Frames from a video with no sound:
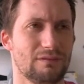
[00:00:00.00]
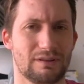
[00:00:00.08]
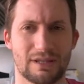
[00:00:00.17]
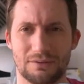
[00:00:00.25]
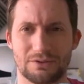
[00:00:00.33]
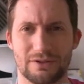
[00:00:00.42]

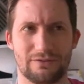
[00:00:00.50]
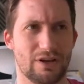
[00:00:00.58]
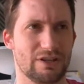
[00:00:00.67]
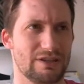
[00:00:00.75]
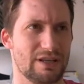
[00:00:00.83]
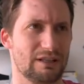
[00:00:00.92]
That was the
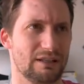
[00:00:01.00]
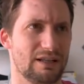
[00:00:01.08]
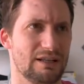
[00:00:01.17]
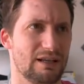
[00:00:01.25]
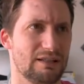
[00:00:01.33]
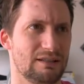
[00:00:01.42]
first thing.
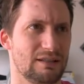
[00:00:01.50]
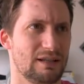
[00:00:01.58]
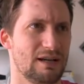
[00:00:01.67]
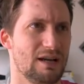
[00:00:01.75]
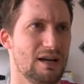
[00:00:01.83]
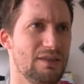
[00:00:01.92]
And
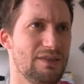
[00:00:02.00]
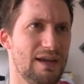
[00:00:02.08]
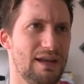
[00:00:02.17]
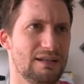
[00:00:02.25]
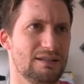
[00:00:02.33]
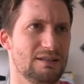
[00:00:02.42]

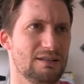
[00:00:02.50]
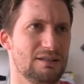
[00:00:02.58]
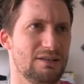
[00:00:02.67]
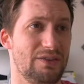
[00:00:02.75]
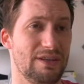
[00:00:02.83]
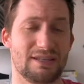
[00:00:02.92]
then
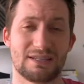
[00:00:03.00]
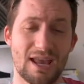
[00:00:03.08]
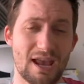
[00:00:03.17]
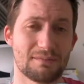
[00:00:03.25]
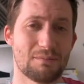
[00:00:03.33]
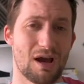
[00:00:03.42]
the
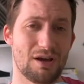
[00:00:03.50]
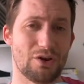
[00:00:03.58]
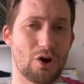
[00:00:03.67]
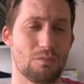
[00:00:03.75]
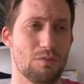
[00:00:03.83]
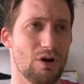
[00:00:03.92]
second part of the
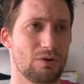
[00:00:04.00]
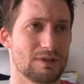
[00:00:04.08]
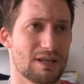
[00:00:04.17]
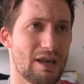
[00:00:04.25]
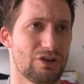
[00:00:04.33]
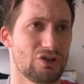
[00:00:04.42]
homework was
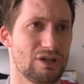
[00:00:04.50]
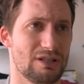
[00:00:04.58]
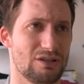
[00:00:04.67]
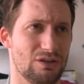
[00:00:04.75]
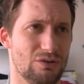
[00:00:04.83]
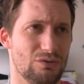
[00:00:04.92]
actually
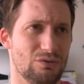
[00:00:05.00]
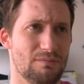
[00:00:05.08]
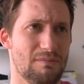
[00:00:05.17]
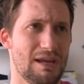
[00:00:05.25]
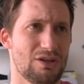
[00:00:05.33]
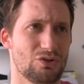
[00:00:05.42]
to
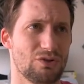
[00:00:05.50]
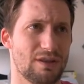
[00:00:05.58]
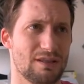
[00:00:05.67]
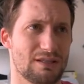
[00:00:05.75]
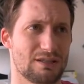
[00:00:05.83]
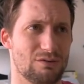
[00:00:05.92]
make sure that
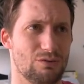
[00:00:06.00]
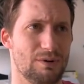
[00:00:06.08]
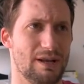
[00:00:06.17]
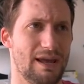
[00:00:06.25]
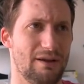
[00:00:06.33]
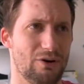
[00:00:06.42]
this threw
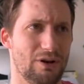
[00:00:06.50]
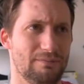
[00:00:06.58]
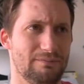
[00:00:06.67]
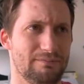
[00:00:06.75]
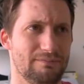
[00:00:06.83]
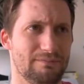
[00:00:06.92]
an error.
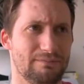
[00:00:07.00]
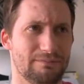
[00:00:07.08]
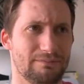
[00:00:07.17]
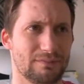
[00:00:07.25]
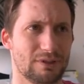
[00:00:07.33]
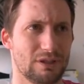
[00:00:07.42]

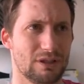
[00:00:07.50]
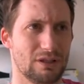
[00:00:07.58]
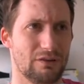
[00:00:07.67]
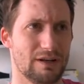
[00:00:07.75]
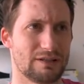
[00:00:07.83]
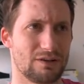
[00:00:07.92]

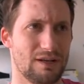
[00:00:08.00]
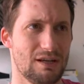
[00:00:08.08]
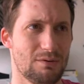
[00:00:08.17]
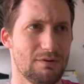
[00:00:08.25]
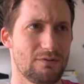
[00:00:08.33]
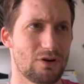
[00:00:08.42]
All right, so
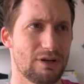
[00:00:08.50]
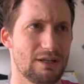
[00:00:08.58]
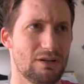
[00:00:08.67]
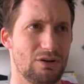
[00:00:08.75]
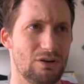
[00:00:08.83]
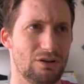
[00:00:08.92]
here we've got
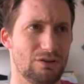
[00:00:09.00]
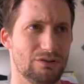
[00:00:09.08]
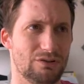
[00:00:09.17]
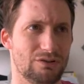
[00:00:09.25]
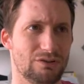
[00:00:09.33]
it on